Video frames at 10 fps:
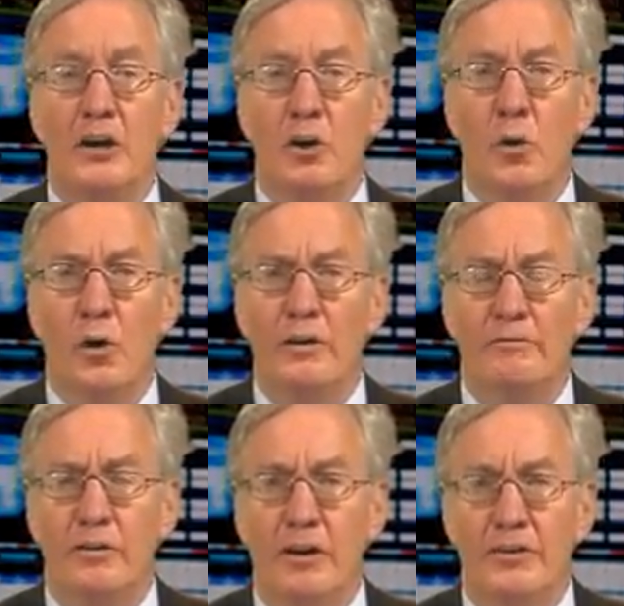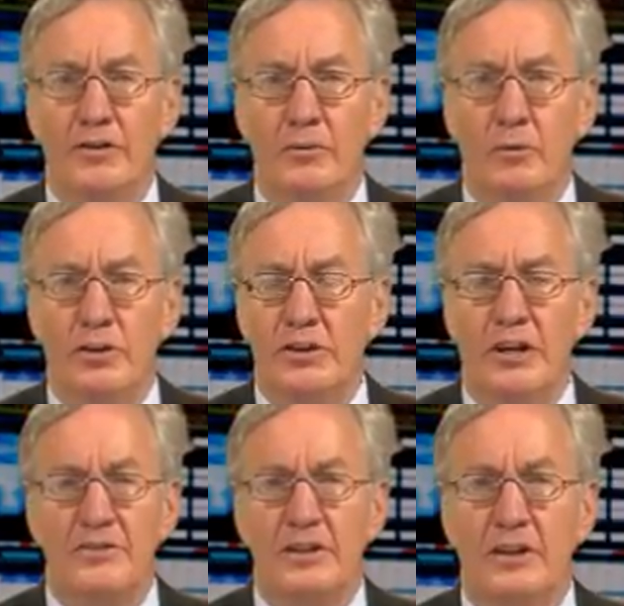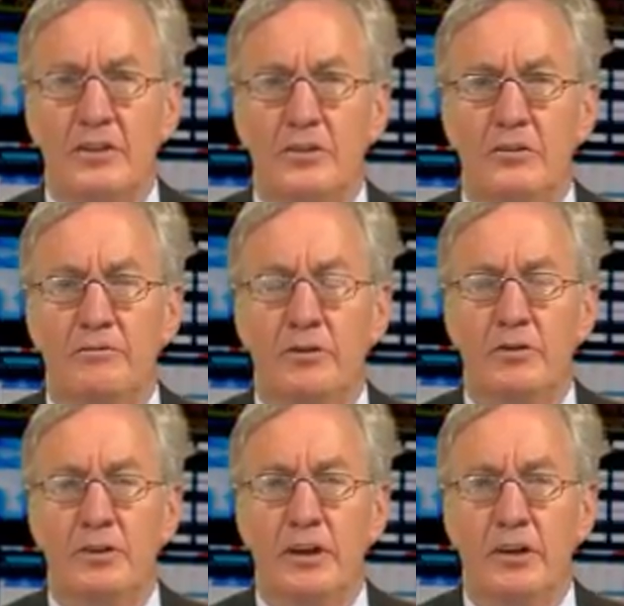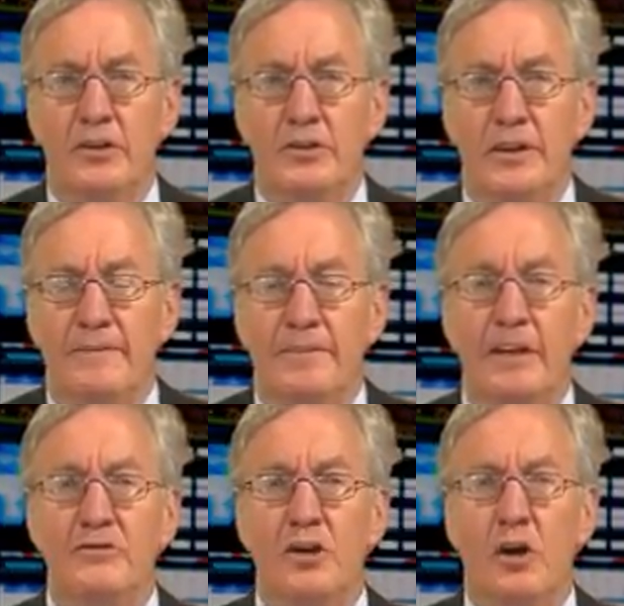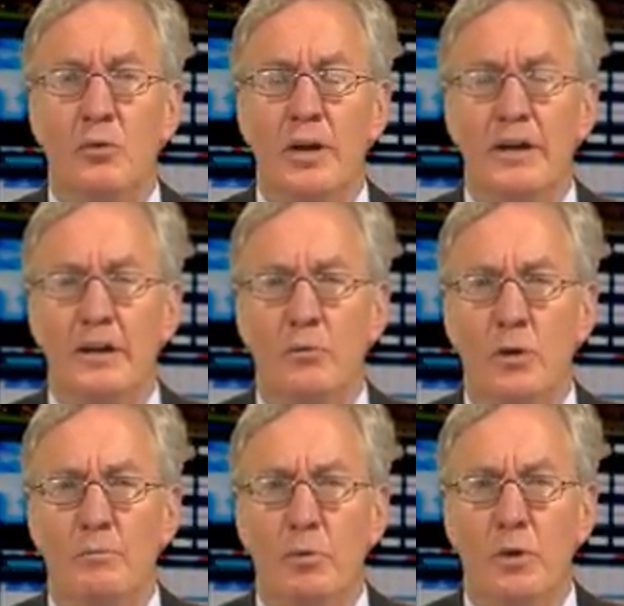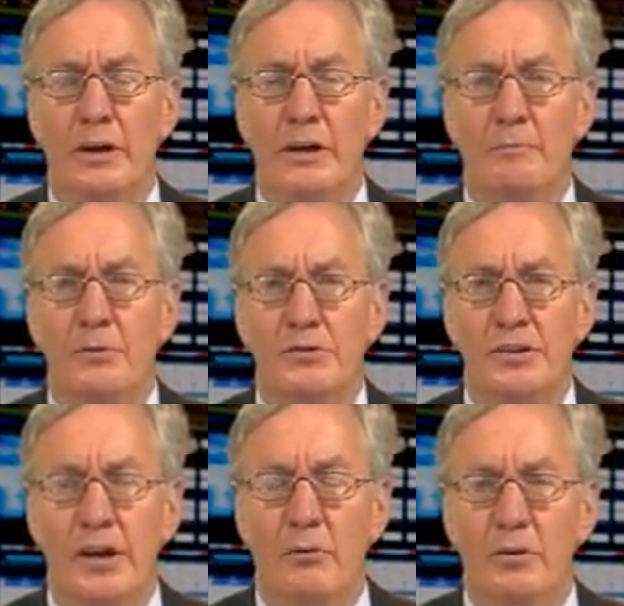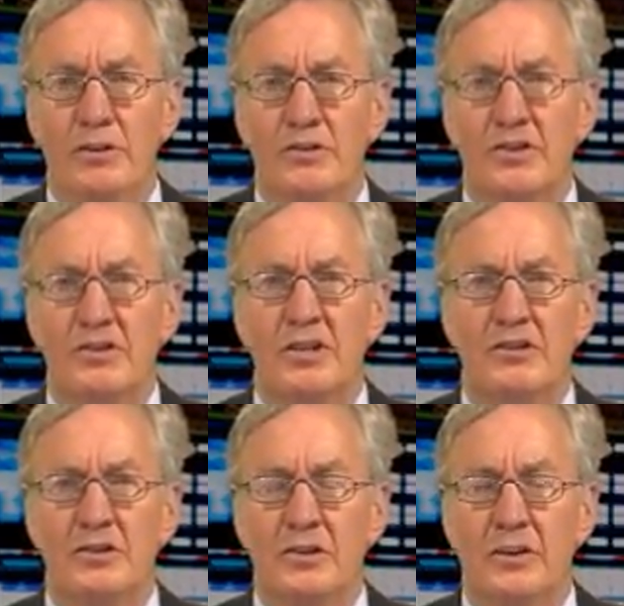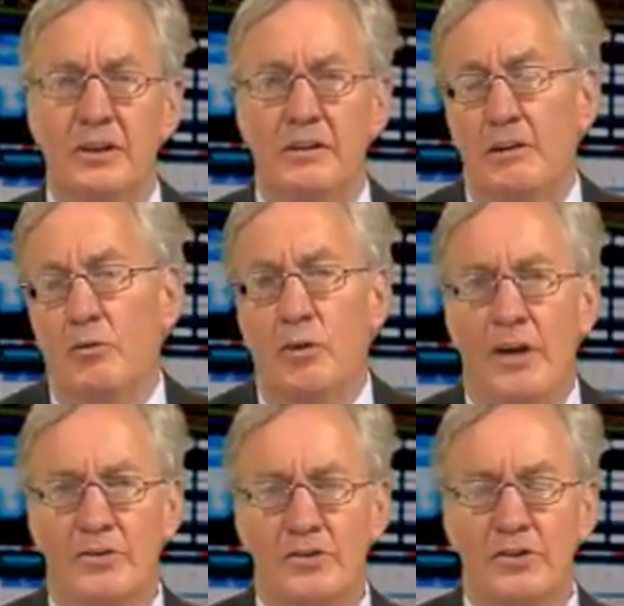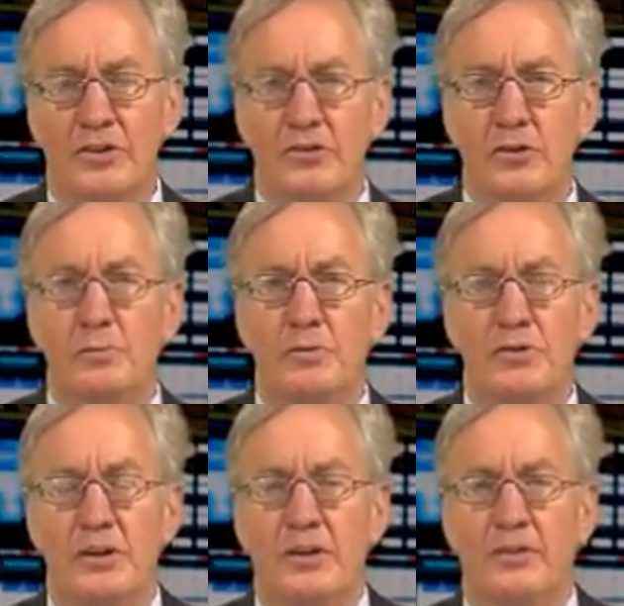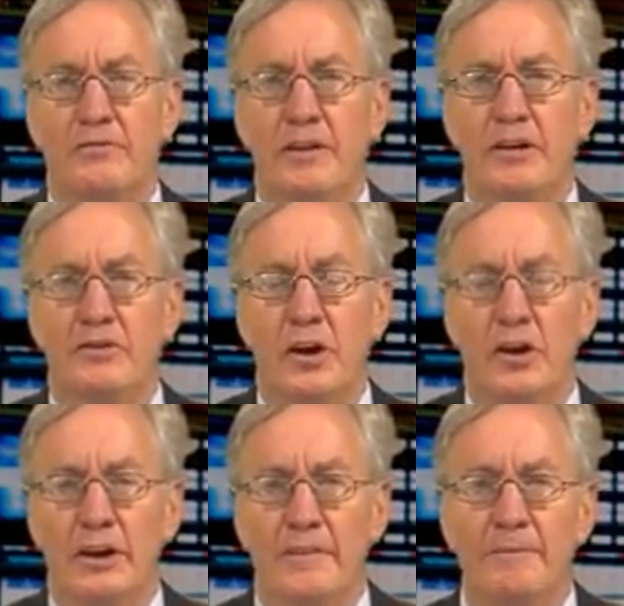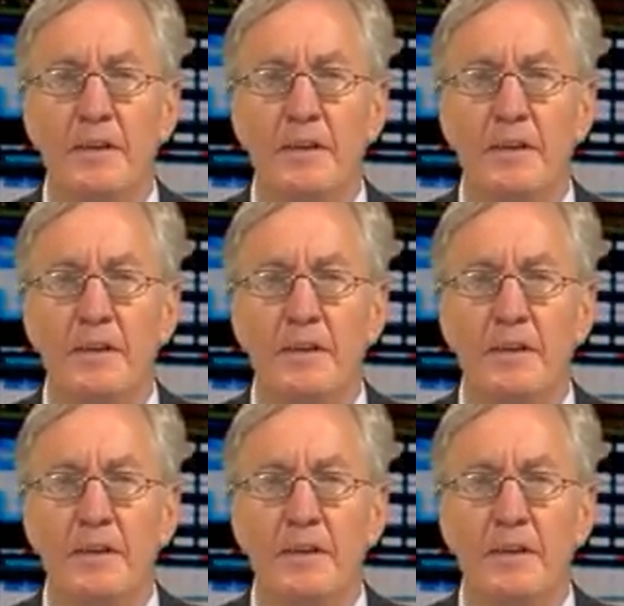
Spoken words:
Core inflation, which doesn't include food and energy, is already at 1.8%, which is essentially rounds to the 2% of the Fed target.